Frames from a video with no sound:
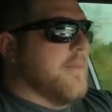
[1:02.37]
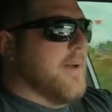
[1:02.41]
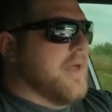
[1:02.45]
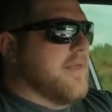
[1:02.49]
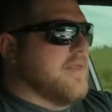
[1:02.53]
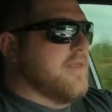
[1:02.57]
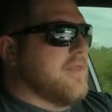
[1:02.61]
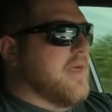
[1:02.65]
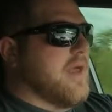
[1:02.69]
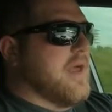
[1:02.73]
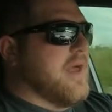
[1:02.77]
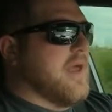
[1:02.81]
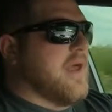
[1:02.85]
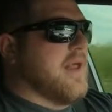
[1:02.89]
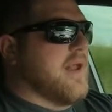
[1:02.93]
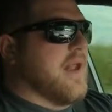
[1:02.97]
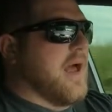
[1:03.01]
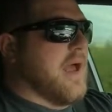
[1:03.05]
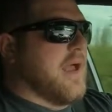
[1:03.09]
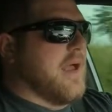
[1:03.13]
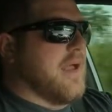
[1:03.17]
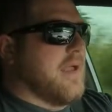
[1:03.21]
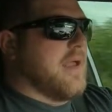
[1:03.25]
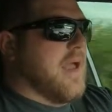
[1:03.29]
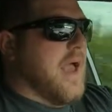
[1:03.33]
And then
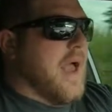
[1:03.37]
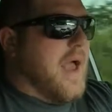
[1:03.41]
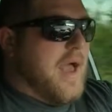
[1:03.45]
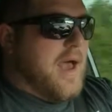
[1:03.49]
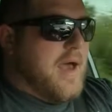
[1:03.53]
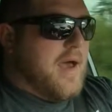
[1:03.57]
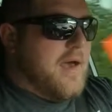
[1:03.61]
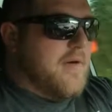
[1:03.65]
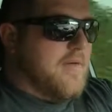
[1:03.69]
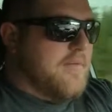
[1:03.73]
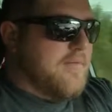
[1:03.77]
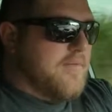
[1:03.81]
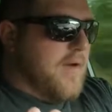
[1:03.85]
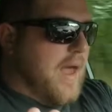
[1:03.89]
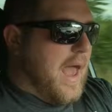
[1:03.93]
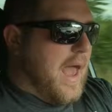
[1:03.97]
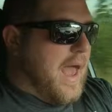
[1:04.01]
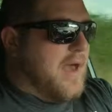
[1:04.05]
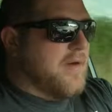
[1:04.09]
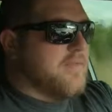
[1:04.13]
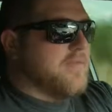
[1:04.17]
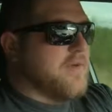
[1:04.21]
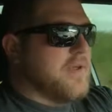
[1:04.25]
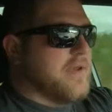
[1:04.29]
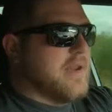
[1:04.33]
I have
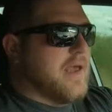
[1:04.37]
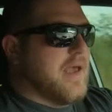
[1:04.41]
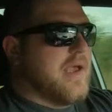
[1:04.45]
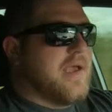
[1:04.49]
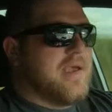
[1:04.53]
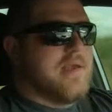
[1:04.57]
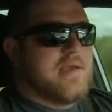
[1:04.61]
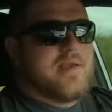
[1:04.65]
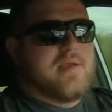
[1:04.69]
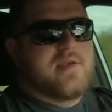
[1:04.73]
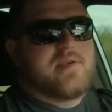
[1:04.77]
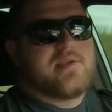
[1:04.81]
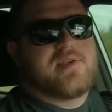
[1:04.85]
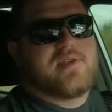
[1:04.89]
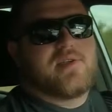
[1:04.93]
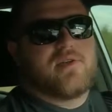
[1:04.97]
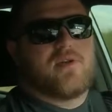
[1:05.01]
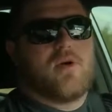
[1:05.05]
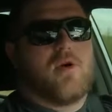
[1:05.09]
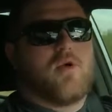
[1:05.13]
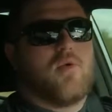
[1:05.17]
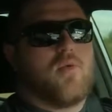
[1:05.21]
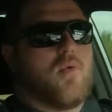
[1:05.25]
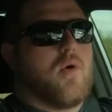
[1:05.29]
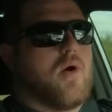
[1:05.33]
Avid
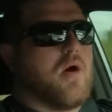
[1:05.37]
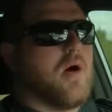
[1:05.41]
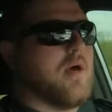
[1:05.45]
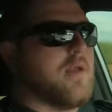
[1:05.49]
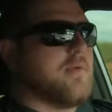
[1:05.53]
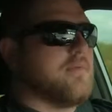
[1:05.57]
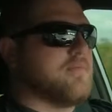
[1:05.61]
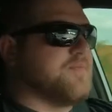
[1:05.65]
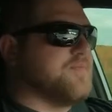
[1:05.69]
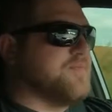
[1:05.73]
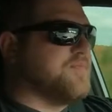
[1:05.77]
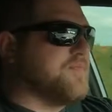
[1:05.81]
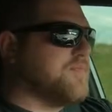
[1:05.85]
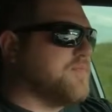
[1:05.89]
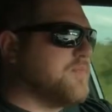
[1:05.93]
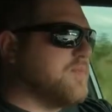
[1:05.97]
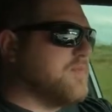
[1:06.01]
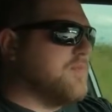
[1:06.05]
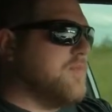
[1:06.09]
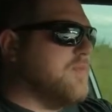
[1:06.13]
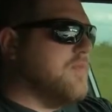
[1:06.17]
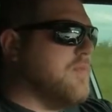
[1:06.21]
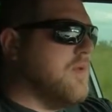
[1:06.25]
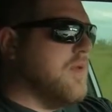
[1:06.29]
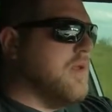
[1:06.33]
AD01
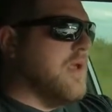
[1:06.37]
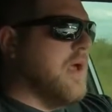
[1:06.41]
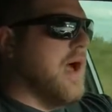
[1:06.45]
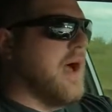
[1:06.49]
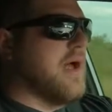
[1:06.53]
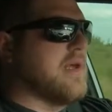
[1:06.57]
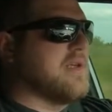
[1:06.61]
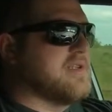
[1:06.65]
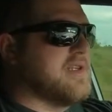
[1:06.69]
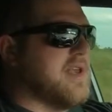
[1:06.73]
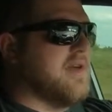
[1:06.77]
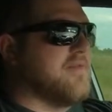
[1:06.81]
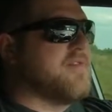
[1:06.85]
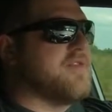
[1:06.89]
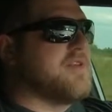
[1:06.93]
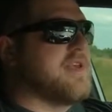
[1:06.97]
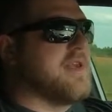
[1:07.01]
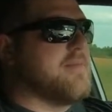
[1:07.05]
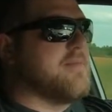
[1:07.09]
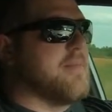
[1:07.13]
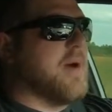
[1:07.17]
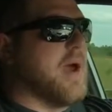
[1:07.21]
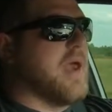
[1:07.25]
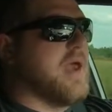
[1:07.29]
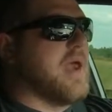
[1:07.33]

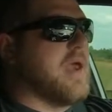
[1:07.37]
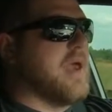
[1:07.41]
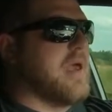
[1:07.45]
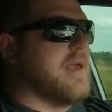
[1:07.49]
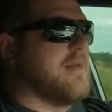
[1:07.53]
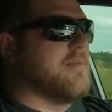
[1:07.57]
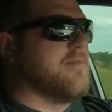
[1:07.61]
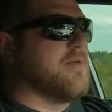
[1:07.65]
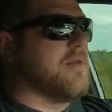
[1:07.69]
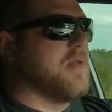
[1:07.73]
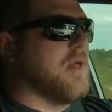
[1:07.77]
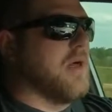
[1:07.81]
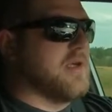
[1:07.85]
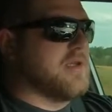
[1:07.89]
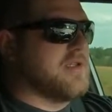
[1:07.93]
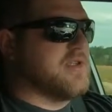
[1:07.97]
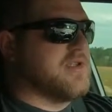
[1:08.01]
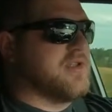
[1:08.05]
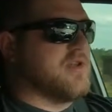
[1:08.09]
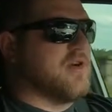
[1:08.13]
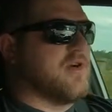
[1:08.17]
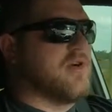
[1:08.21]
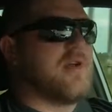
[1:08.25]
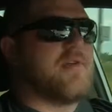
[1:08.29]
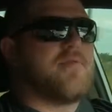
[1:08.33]
17x8 plus
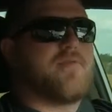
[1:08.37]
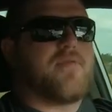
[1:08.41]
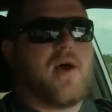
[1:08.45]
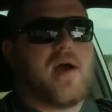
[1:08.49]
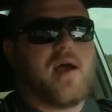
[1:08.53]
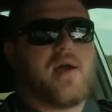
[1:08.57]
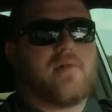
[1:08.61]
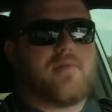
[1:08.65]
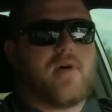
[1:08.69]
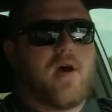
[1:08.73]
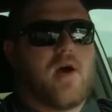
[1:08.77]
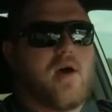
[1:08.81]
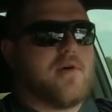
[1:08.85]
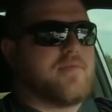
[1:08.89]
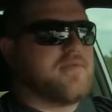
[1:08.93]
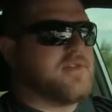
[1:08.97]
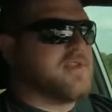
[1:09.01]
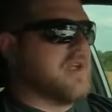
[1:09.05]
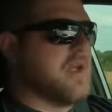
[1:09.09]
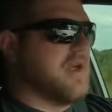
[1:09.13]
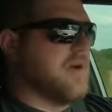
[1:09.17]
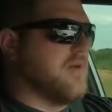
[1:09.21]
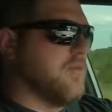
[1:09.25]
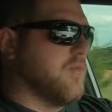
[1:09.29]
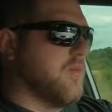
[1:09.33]
35
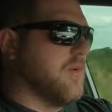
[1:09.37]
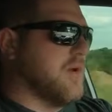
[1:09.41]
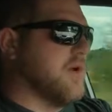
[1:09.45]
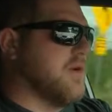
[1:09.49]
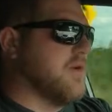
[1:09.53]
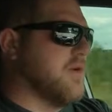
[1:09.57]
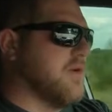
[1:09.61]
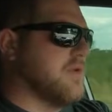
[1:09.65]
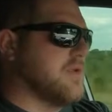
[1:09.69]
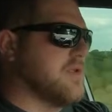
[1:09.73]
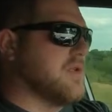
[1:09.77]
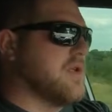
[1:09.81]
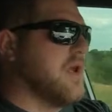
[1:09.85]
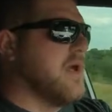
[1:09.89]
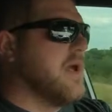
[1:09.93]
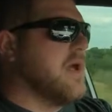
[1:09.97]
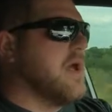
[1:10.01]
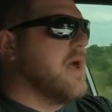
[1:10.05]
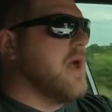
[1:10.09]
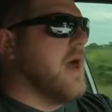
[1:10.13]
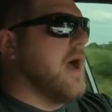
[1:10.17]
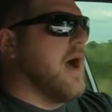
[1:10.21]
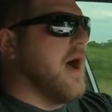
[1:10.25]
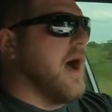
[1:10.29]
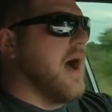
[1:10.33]
offset wheels,
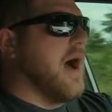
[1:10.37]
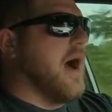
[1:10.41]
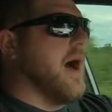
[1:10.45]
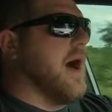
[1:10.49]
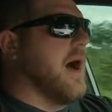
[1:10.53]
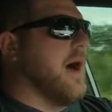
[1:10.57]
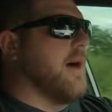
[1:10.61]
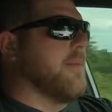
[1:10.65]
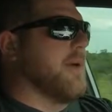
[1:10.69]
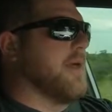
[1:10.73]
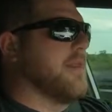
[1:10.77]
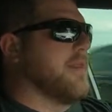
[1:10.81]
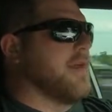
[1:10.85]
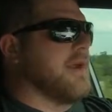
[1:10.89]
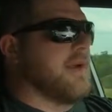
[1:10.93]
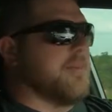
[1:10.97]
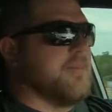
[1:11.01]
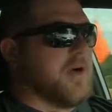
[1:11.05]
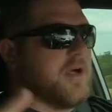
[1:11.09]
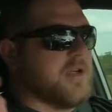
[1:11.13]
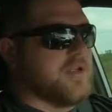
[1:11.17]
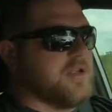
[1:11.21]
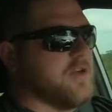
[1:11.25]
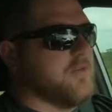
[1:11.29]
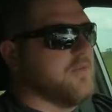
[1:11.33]
and then a
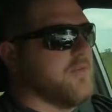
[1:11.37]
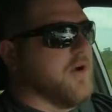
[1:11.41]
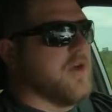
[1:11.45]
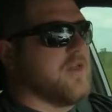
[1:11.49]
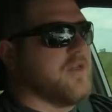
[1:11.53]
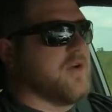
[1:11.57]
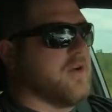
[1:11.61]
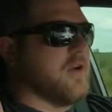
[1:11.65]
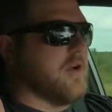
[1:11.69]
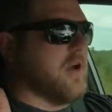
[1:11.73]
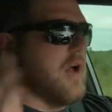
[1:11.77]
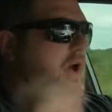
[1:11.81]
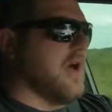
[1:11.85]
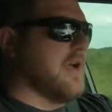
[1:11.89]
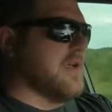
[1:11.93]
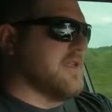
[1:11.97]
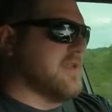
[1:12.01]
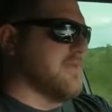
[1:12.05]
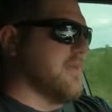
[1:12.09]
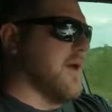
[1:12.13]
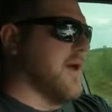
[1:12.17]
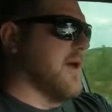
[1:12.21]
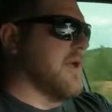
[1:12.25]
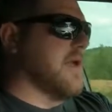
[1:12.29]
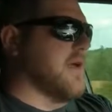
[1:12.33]
bunch of other
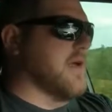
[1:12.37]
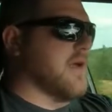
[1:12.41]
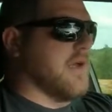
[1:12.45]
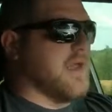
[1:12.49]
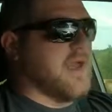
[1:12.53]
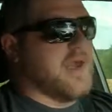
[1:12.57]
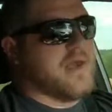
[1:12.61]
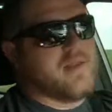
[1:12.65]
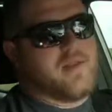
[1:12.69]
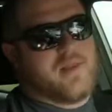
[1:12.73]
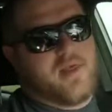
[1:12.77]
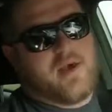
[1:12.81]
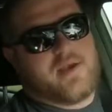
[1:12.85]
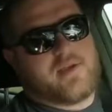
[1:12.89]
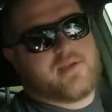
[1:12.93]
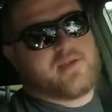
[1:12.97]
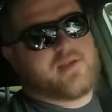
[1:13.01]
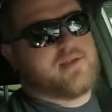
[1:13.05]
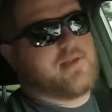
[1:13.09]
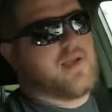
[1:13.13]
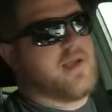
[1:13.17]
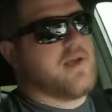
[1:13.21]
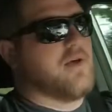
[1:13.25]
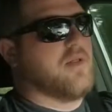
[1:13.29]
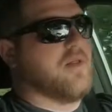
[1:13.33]
cosmetic
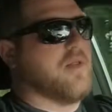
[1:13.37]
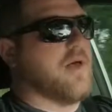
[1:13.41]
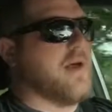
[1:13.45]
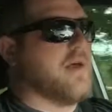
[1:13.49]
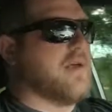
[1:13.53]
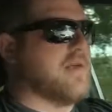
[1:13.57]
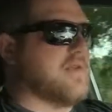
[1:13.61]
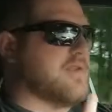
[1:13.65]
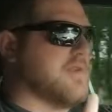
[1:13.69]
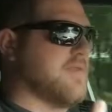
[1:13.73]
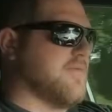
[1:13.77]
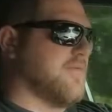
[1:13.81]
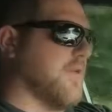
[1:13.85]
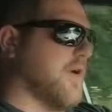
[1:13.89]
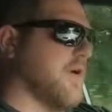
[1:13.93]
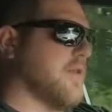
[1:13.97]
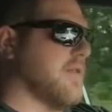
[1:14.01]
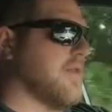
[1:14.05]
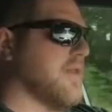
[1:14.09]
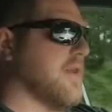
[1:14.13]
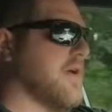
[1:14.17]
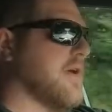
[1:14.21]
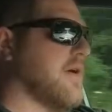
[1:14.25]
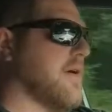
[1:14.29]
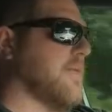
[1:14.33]
headlights, taillights,
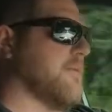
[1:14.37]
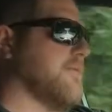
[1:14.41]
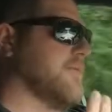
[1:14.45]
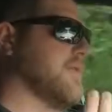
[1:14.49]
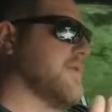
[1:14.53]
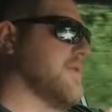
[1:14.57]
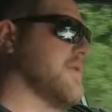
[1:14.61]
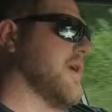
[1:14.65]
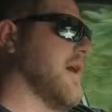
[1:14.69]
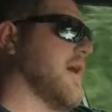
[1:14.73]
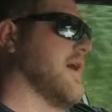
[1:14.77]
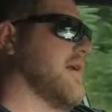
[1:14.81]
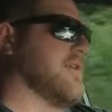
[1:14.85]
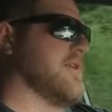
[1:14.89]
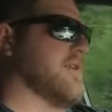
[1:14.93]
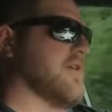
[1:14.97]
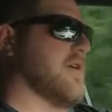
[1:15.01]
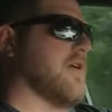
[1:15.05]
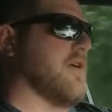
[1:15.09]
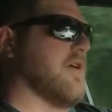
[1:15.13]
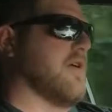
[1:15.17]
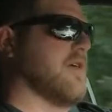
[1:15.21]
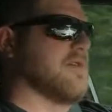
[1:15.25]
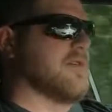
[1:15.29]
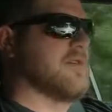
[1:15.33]
front lip, side
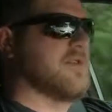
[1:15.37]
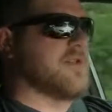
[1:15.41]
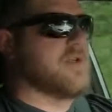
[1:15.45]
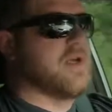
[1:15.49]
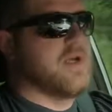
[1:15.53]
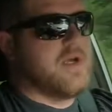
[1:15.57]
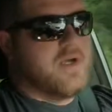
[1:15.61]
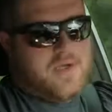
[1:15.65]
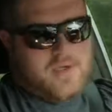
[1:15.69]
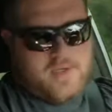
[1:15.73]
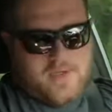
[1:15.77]
skirts,